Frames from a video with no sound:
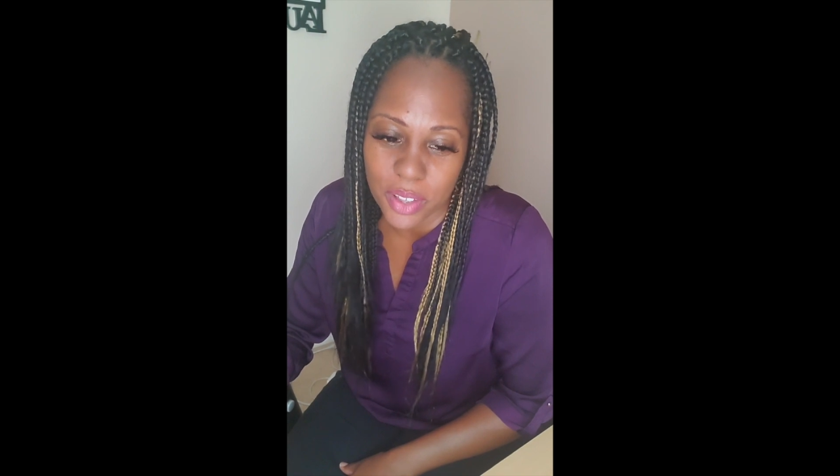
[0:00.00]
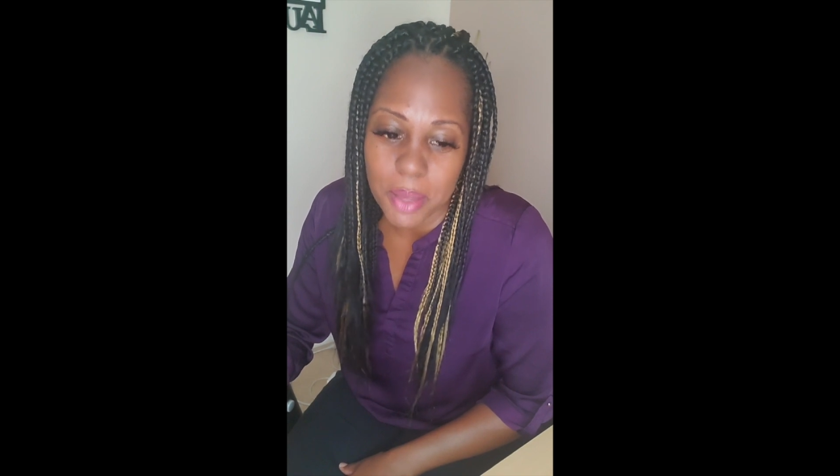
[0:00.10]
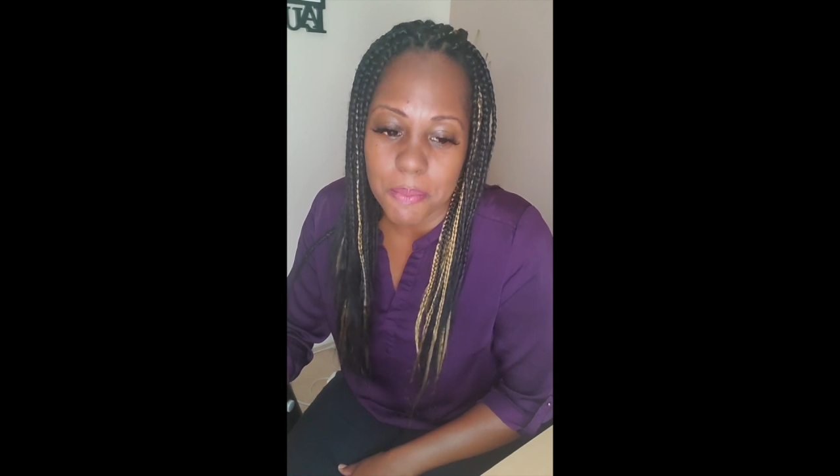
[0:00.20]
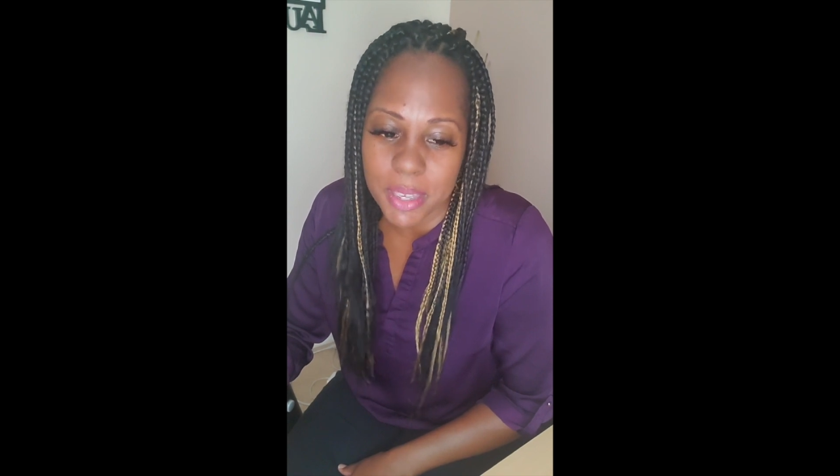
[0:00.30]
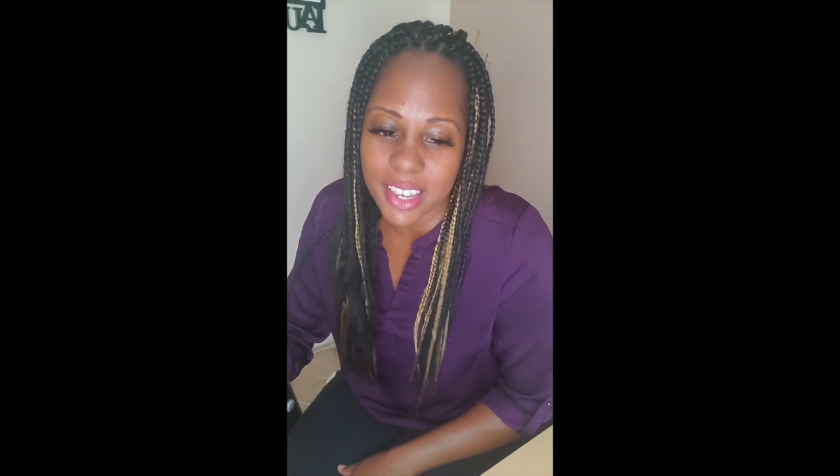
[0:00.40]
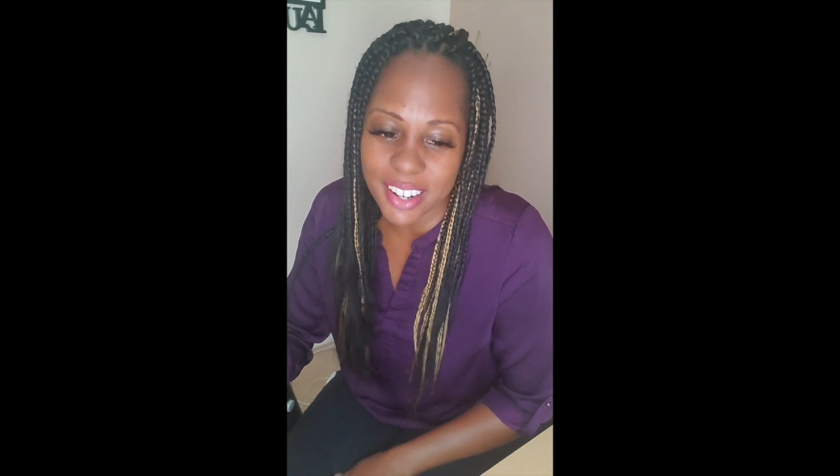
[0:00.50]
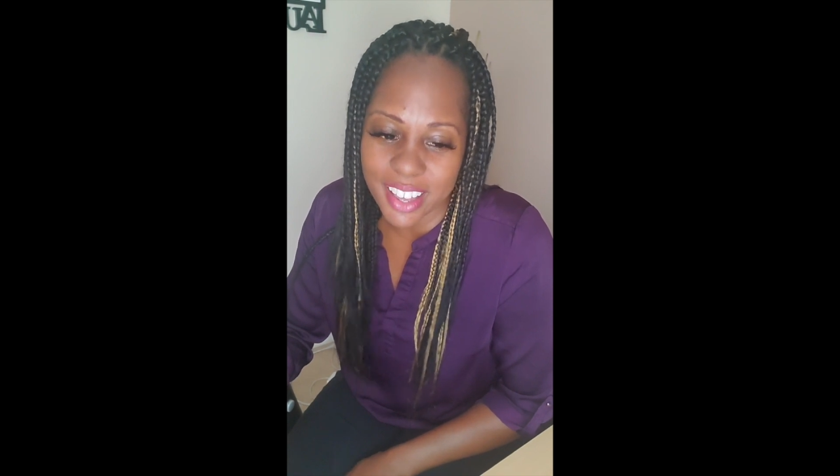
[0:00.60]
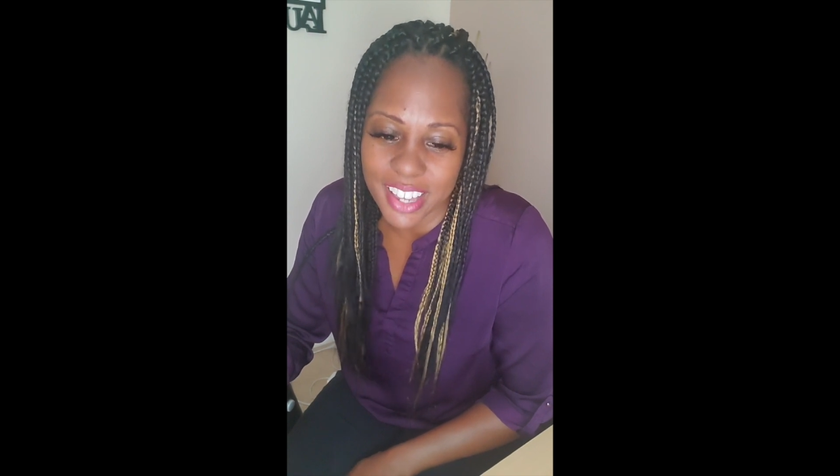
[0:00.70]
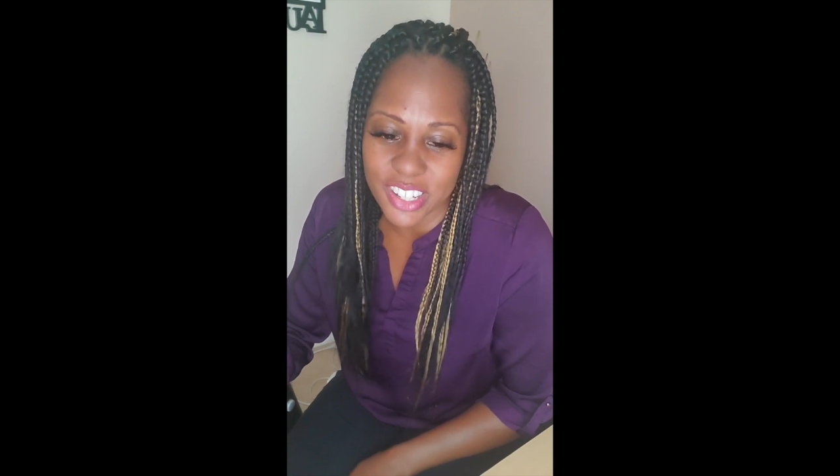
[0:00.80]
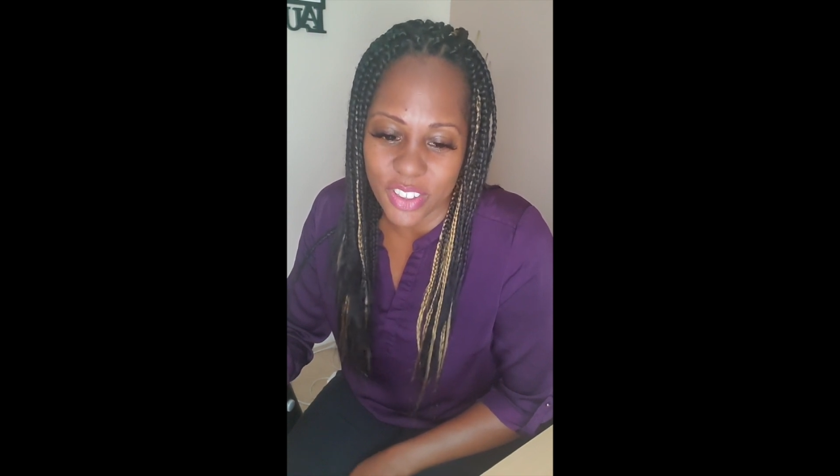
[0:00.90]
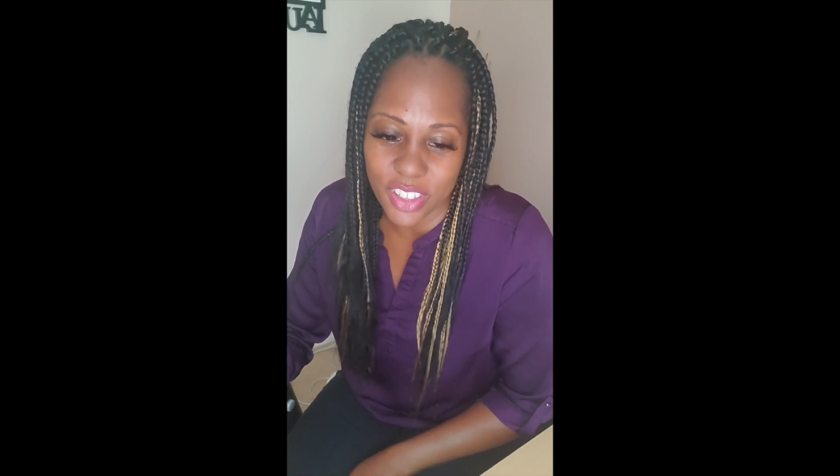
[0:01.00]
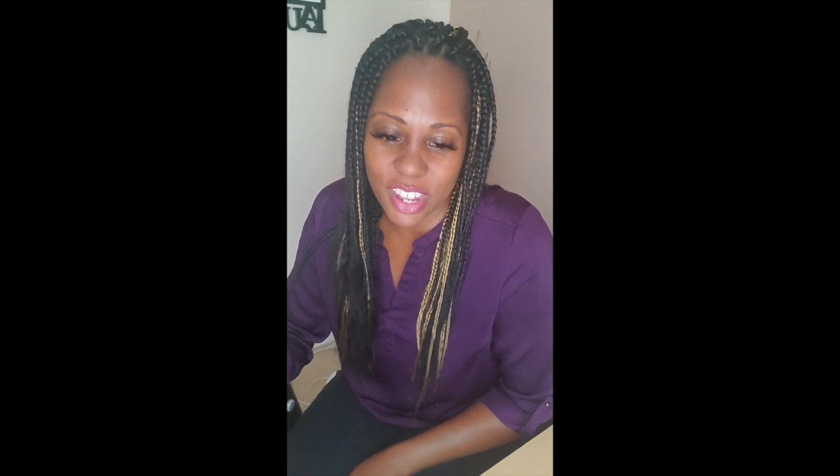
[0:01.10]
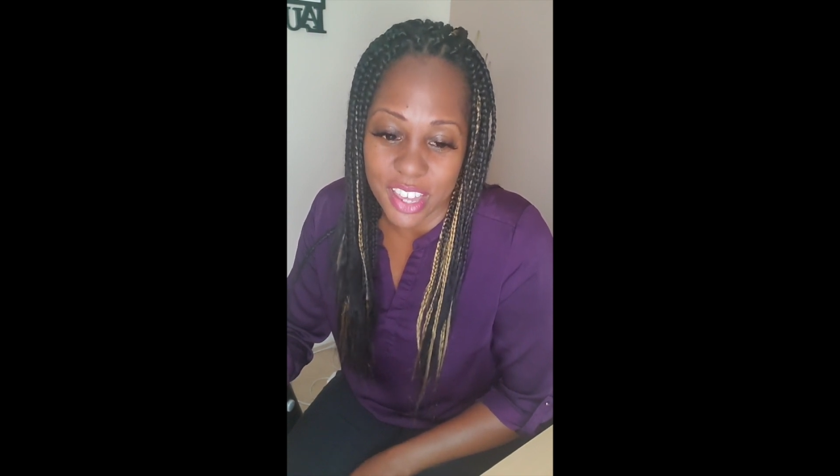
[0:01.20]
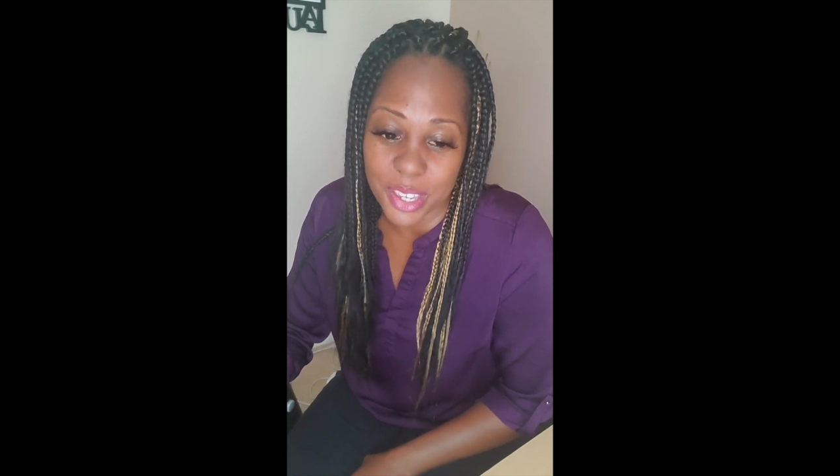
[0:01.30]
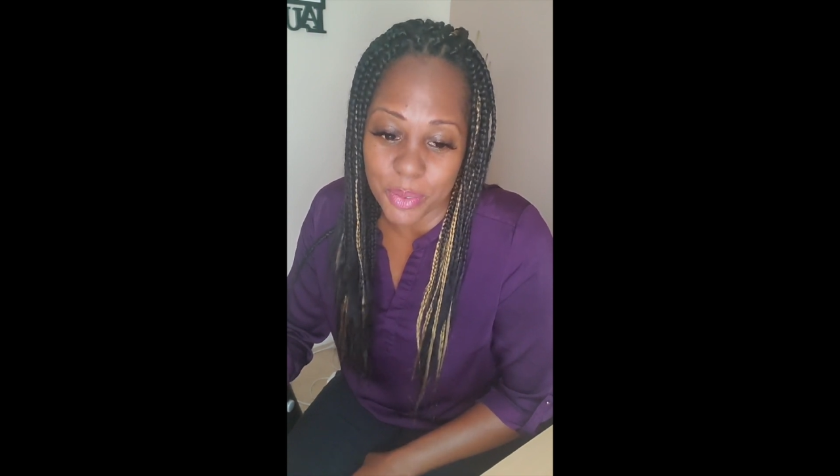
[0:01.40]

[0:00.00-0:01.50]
me and Gus are the lucky